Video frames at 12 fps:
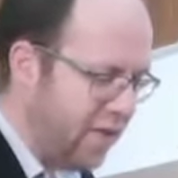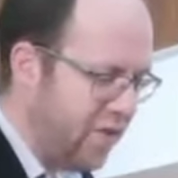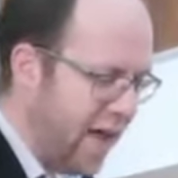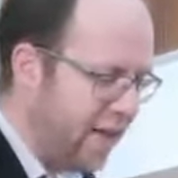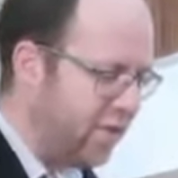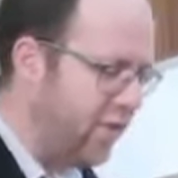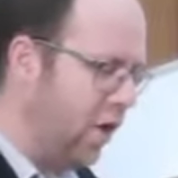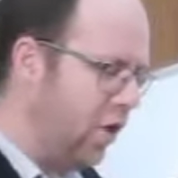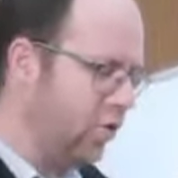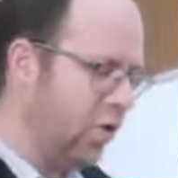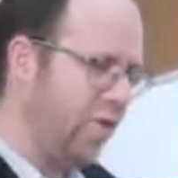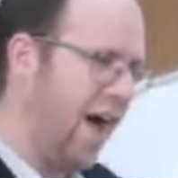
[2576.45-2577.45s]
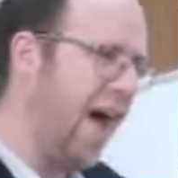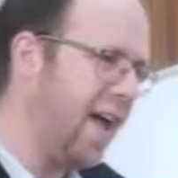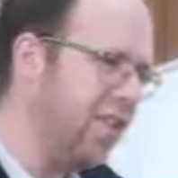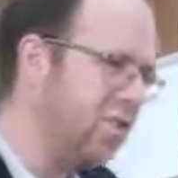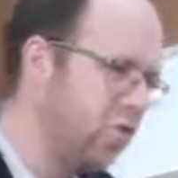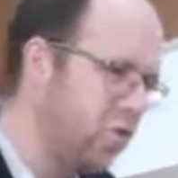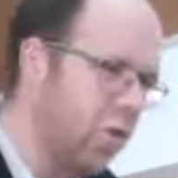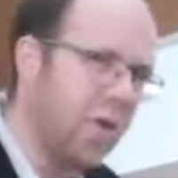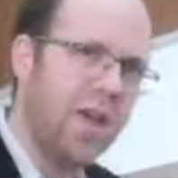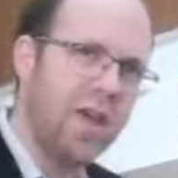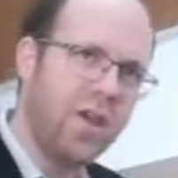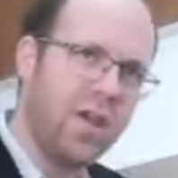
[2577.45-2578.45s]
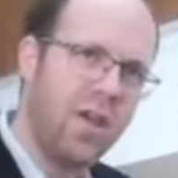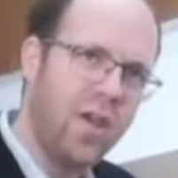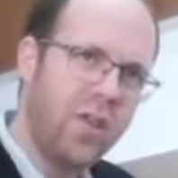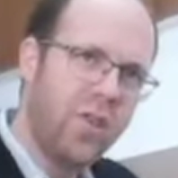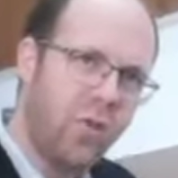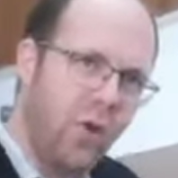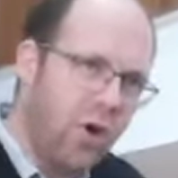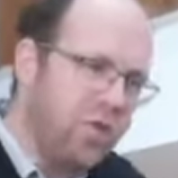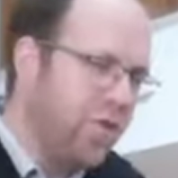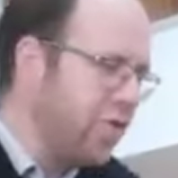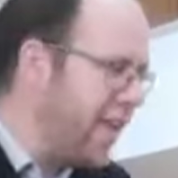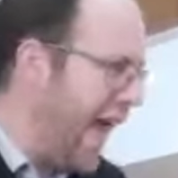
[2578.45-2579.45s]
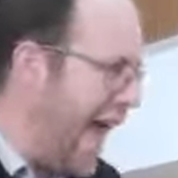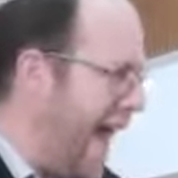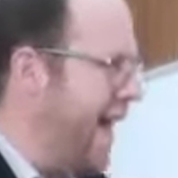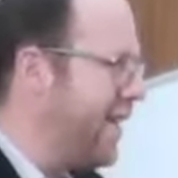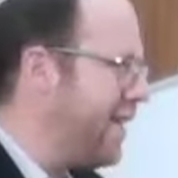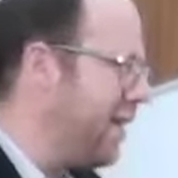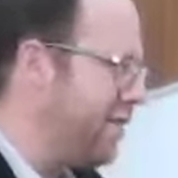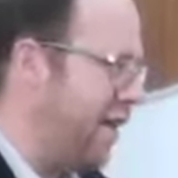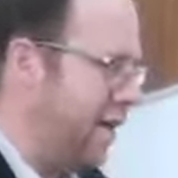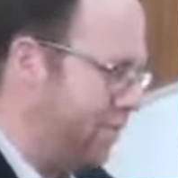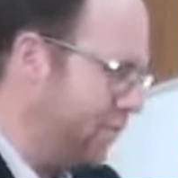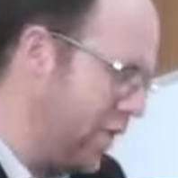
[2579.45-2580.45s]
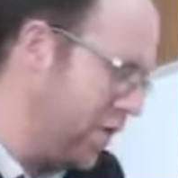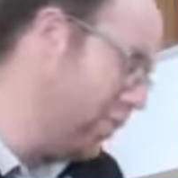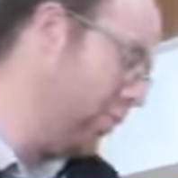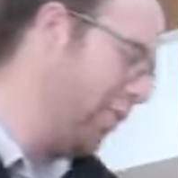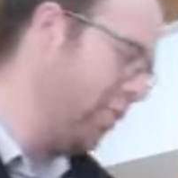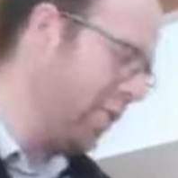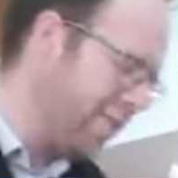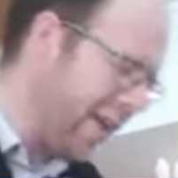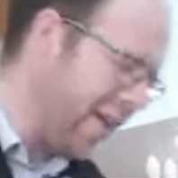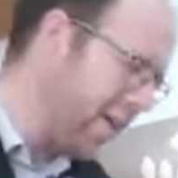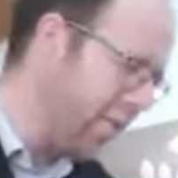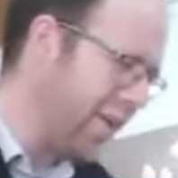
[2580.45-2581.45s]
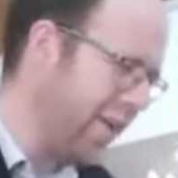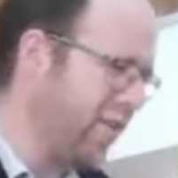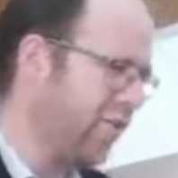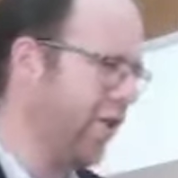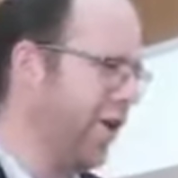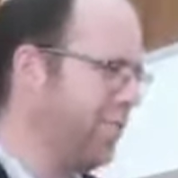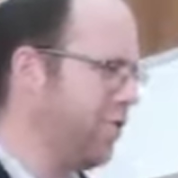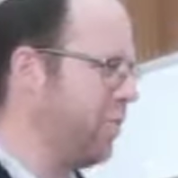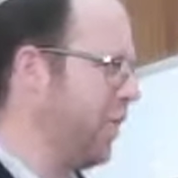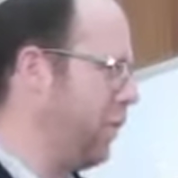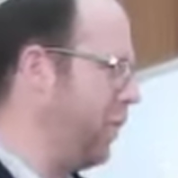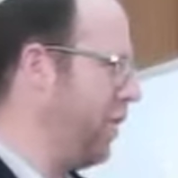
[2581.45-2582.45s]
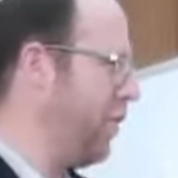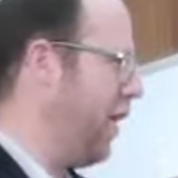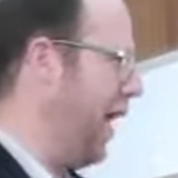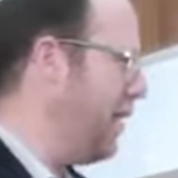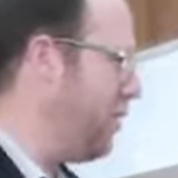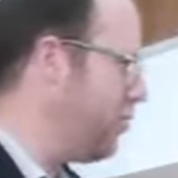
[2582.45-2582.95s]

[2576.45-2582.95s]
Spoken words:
Is that sort of undoing the roast, or is that adding? Is that, whether we say again, we can get into the lambdas, but whether we are